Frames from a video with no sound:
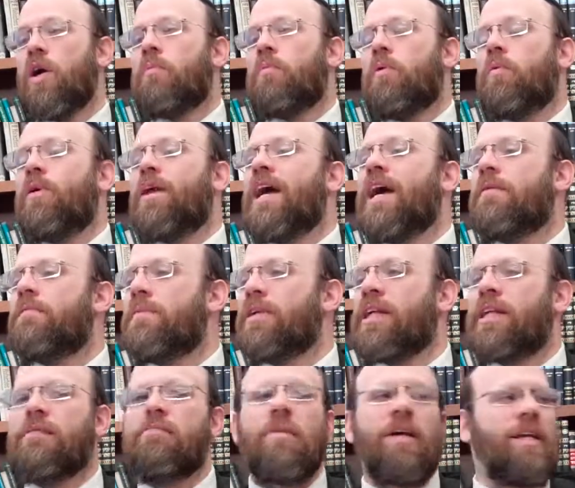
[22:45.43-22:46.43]
But what happens
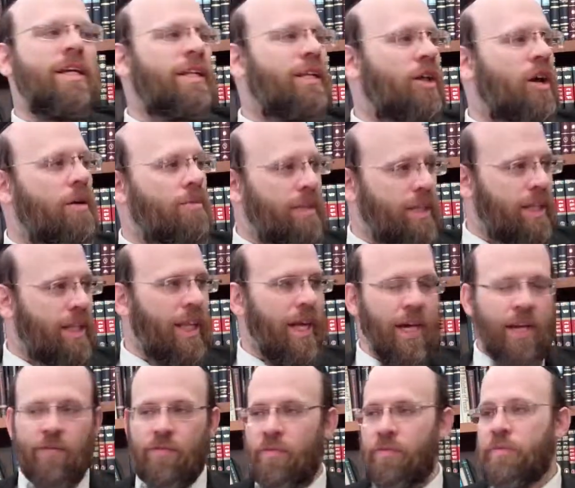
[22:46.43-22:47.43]
is many times in
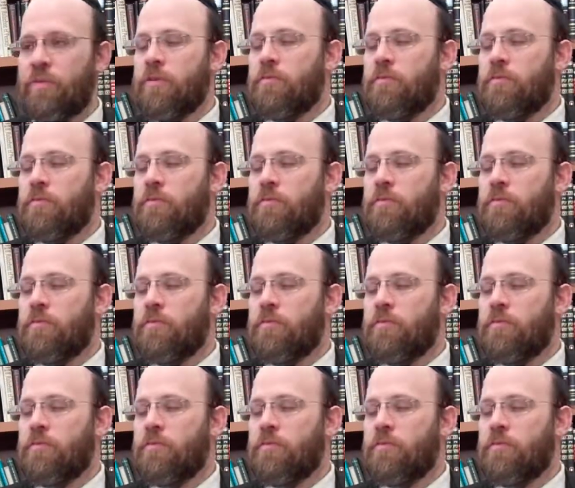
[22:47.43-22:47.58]
life,